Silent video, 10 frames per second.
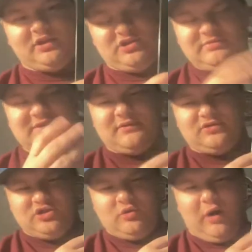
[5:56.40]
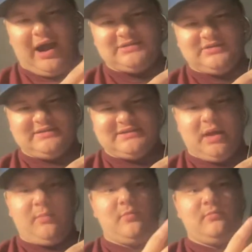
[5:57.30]
in terms of the two highs on this
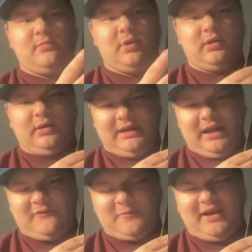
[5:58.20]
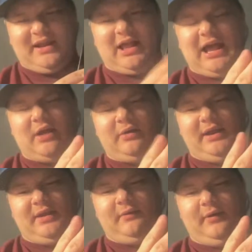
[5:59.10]
album, Get Out of My Cloud
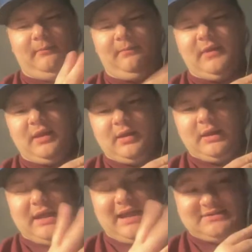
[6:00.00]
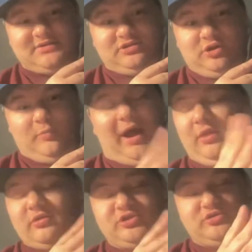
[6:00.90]
and As Years Go By,
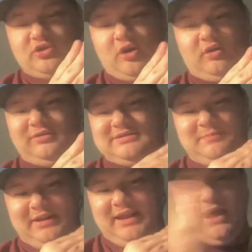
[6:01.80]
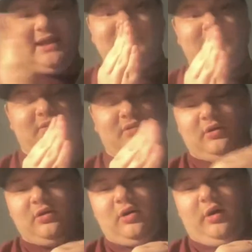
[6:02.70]
those two songs beat anything
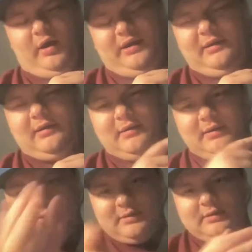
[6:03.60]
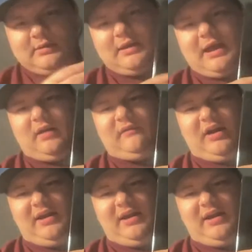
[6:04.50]
on Out of Our